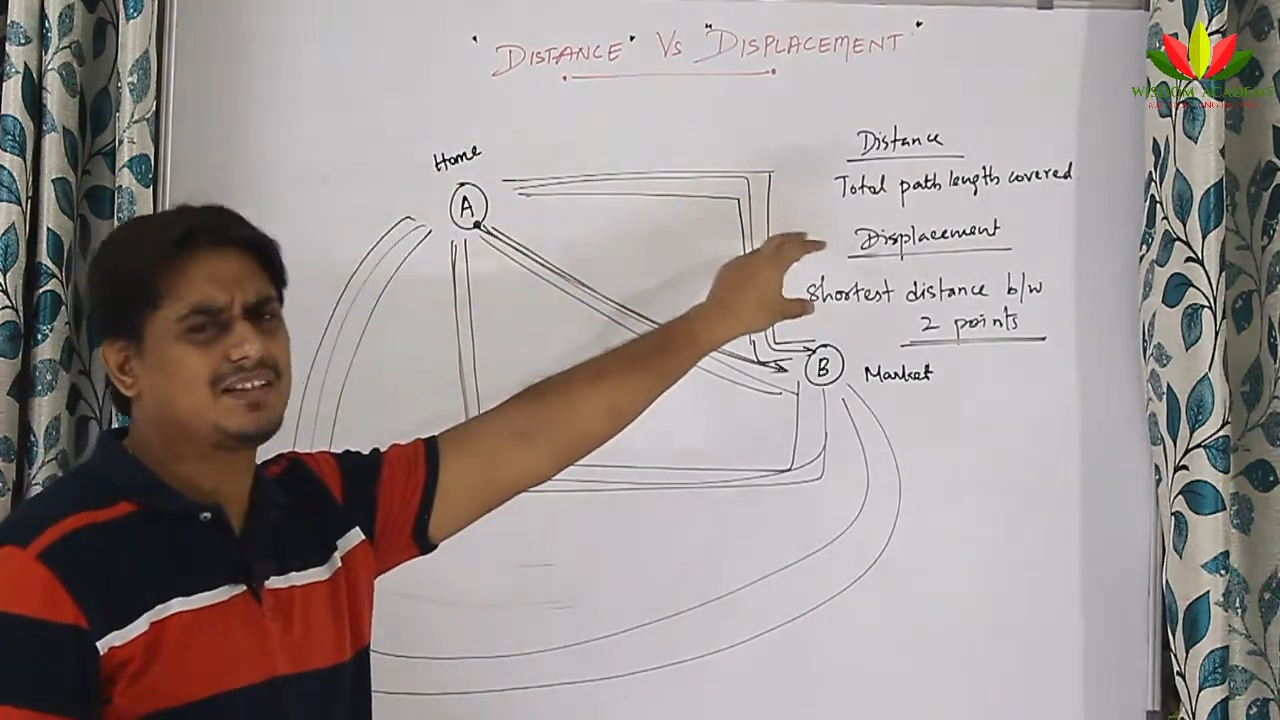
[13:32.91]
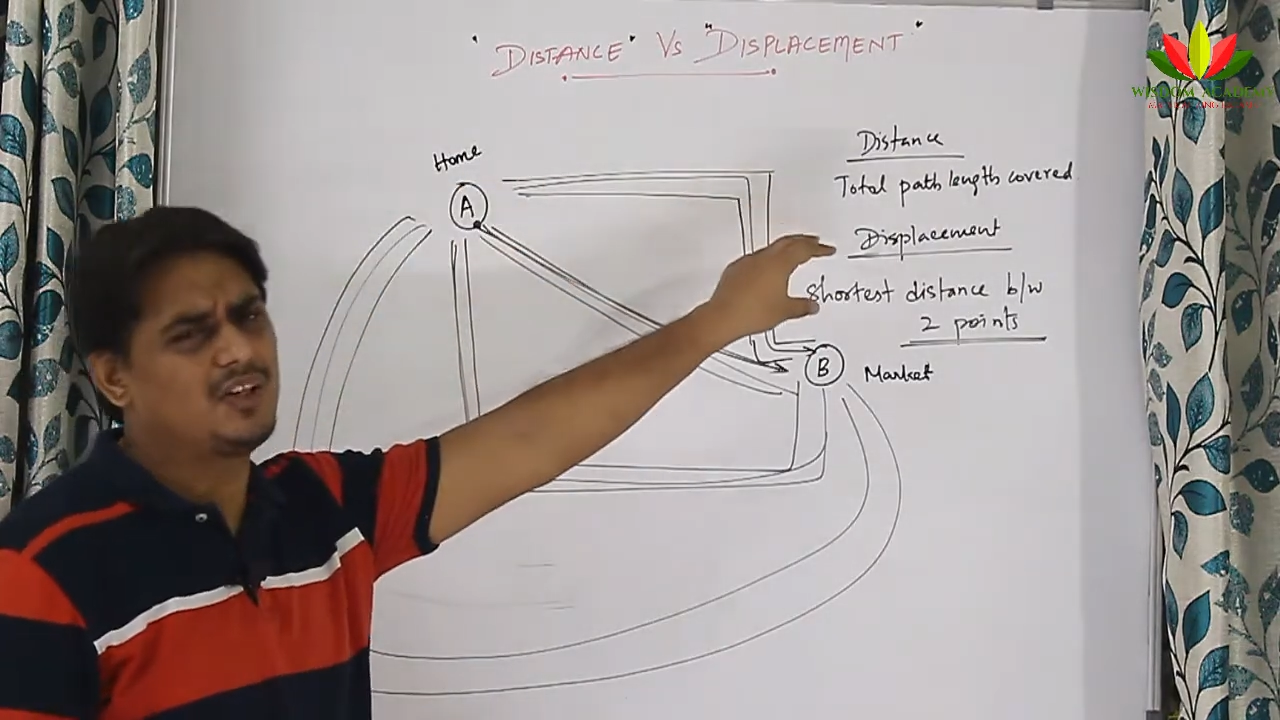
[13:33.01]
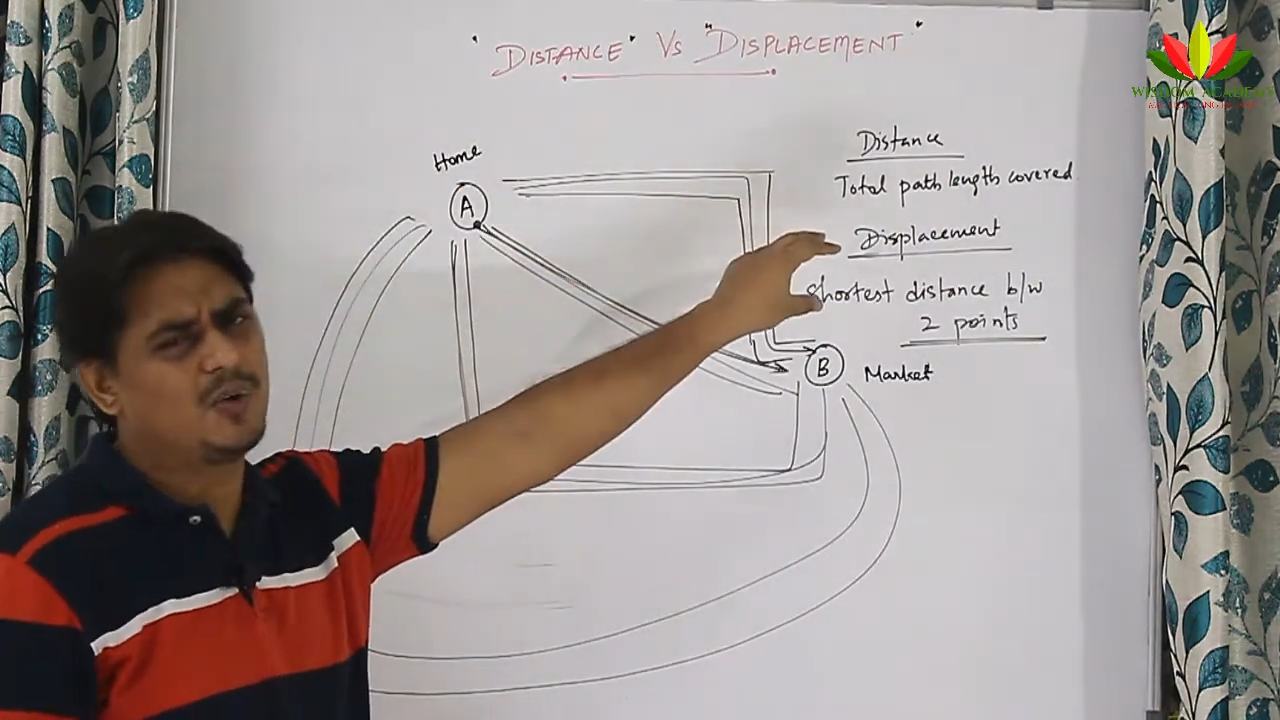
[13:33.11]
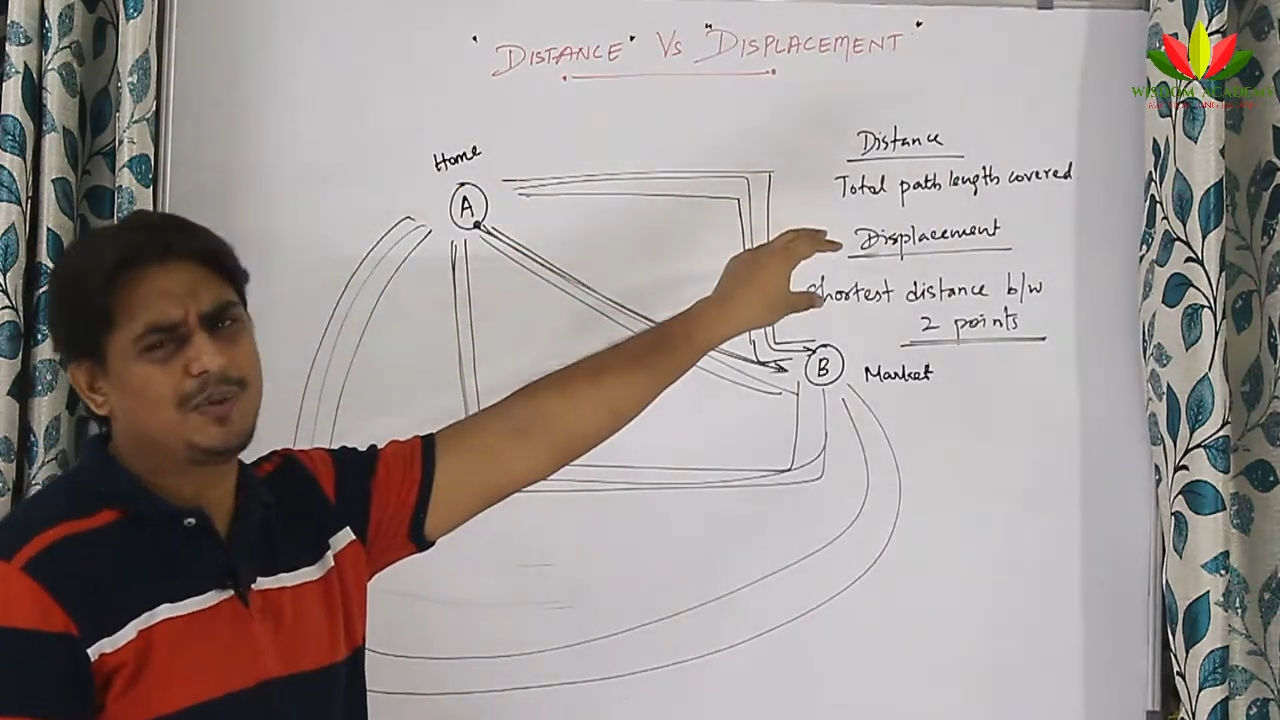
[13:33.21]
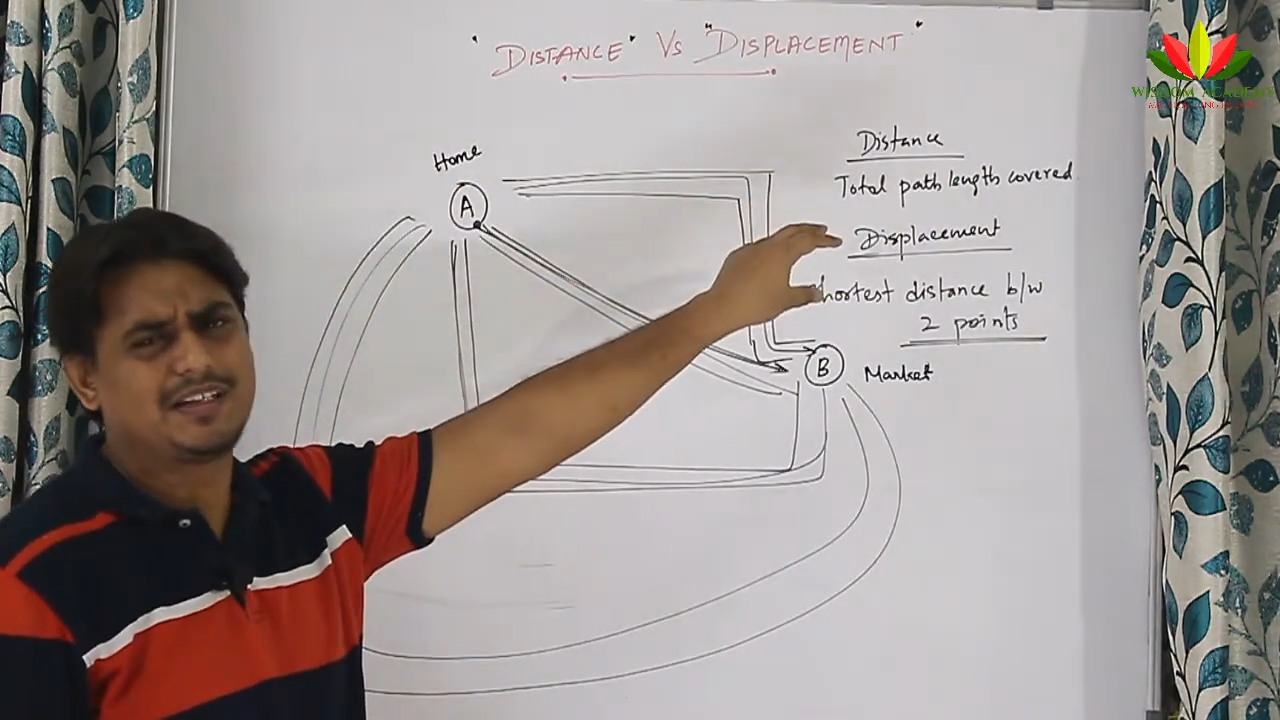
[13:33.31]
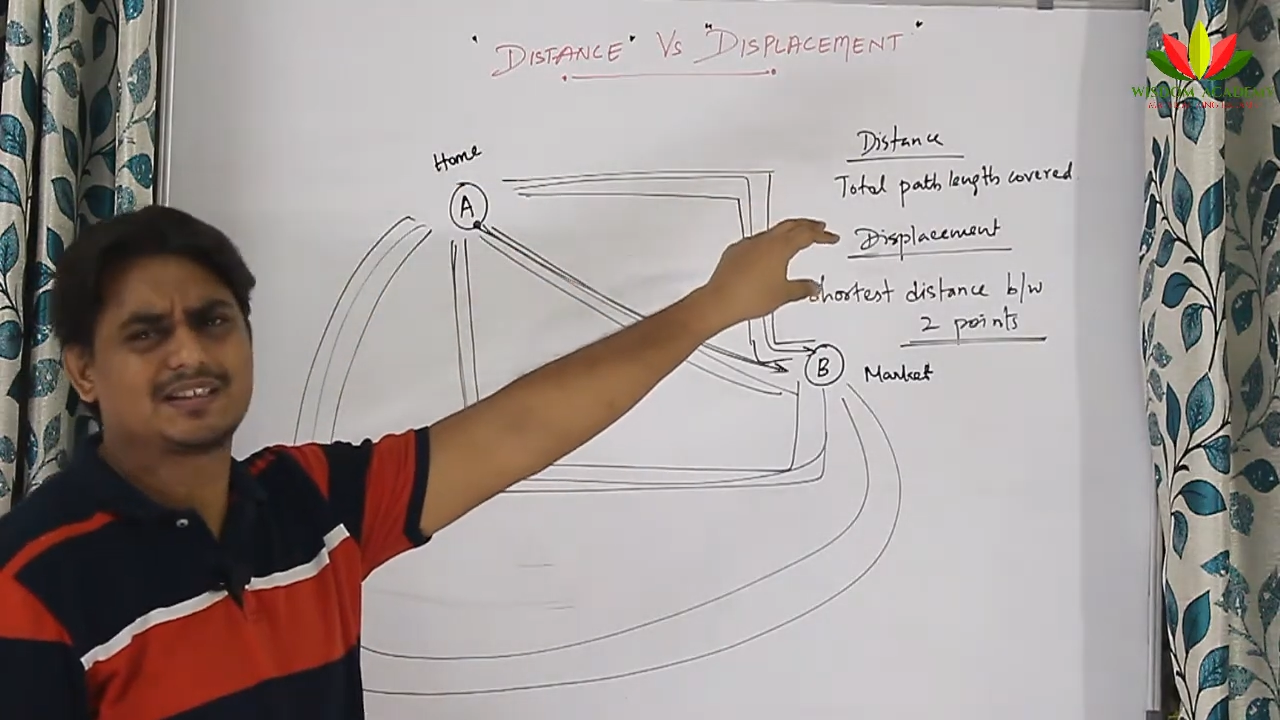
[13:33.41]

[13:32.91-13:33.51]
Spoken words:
kilometer,